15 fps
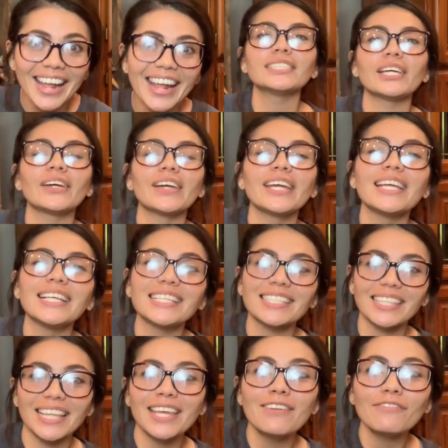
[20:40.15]
There is
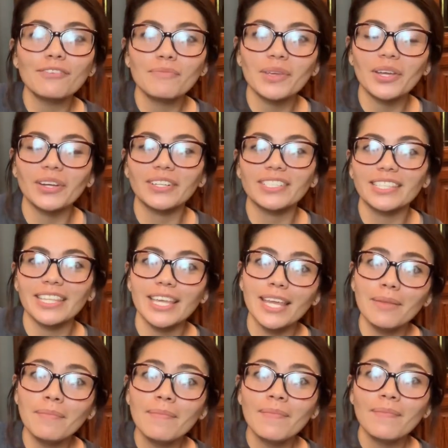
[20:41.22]
Lynn from Here's Lynn.